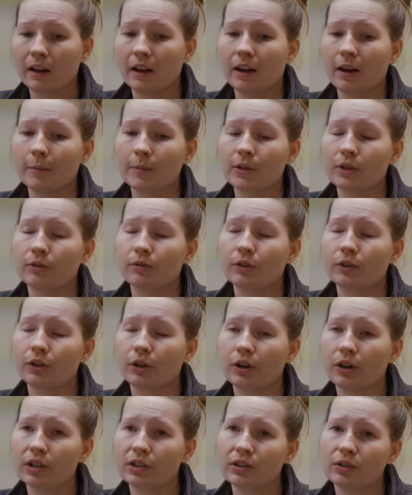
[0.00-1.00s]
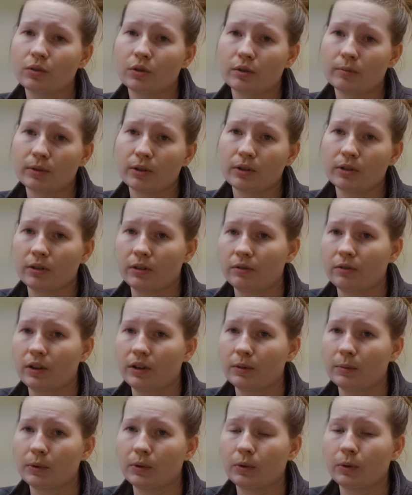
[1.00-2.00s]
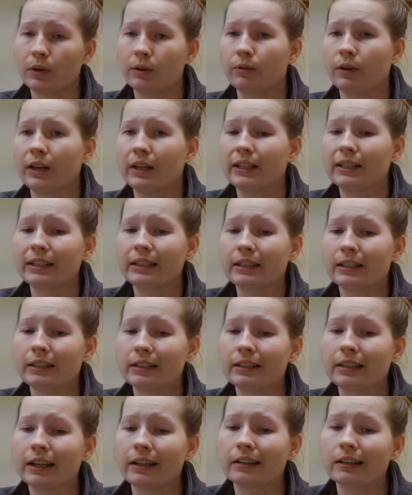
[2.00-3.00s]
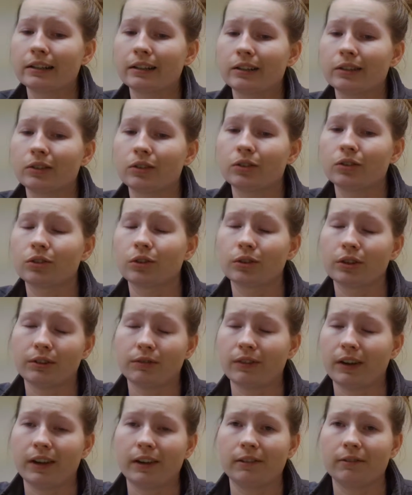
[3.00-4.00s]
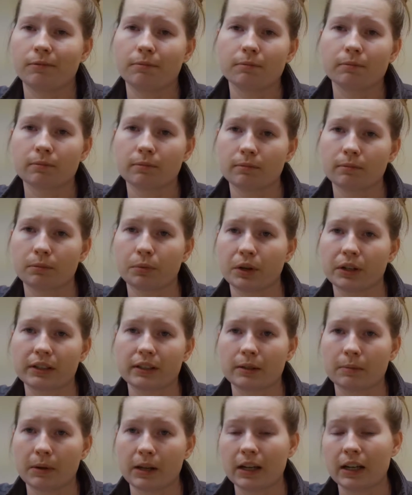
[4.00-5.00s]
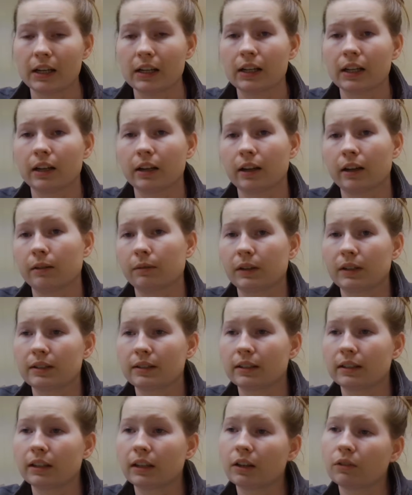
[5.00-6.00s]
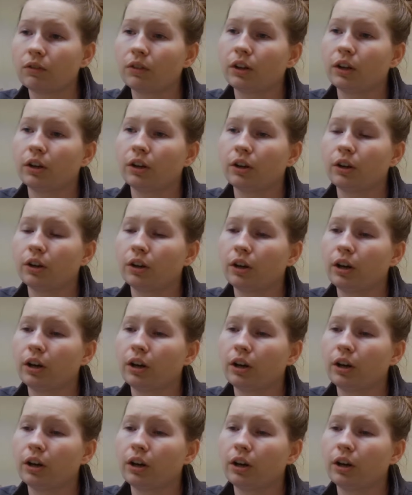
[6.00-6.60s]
So for dogs, a normal respiratory rate is 10 to 35 breaths a minute. Obviously, if they are